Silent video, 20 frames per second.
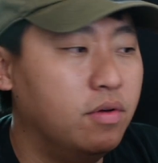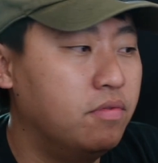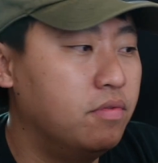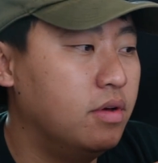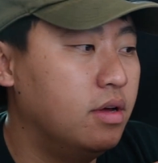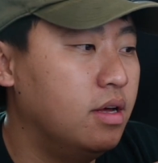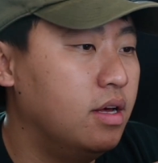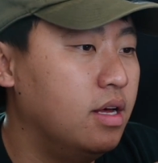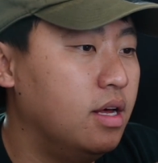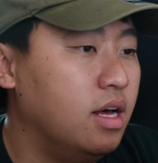with
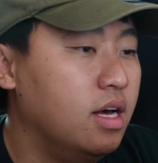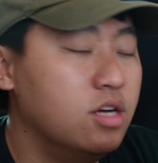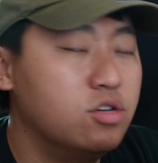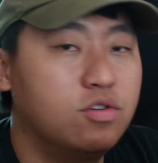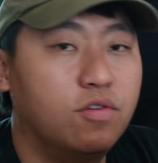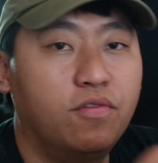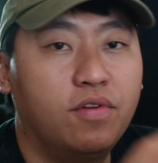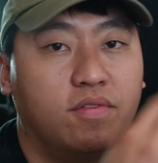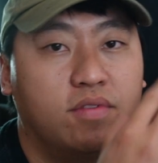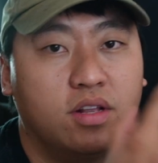
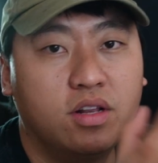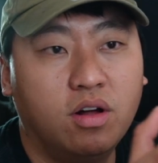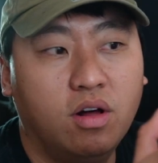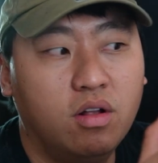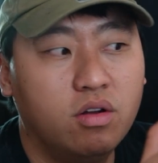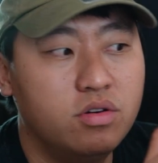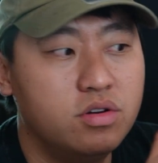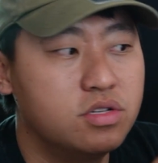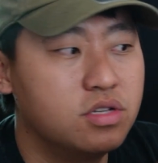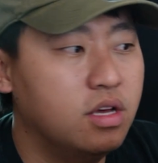
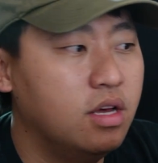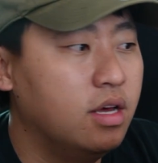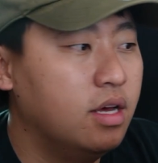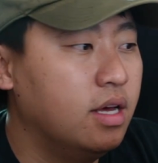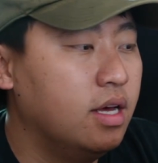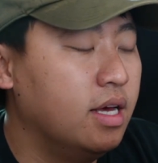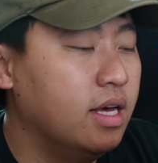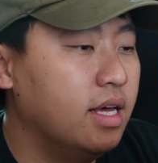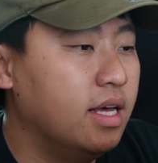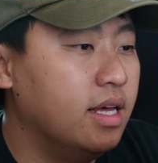$150.
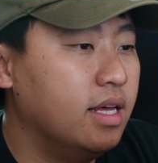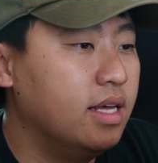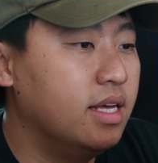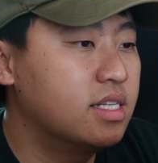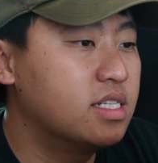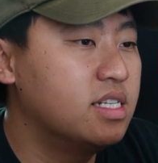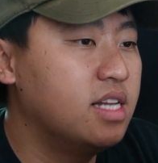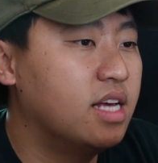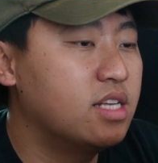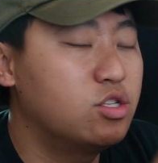
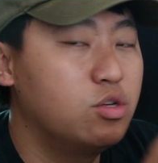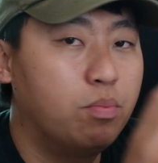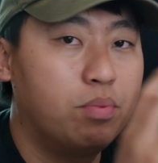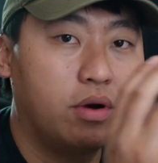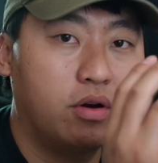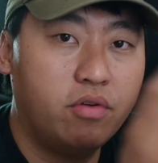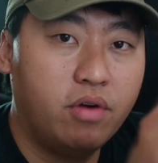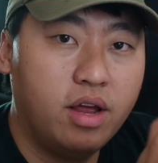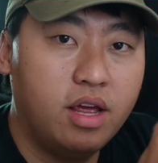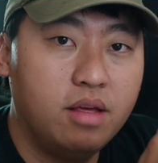It's not
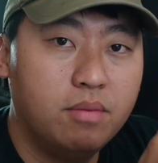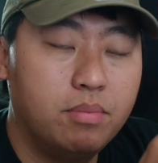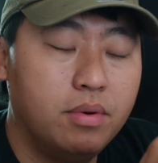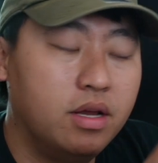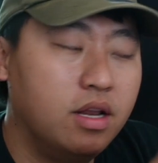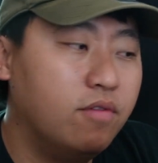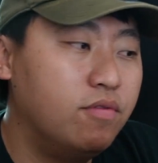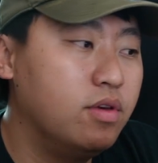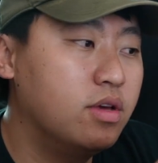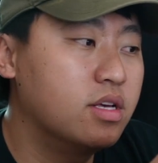super great,
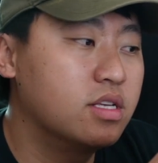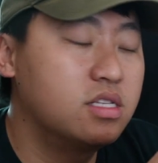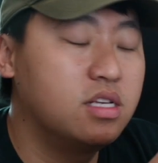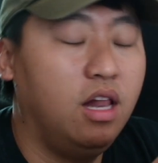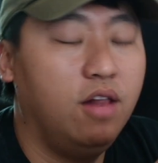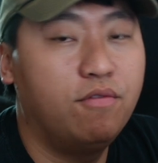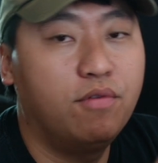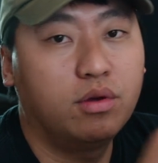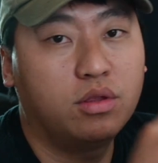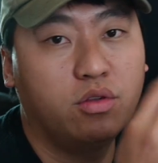but if you can
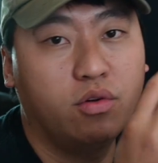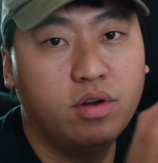sell it for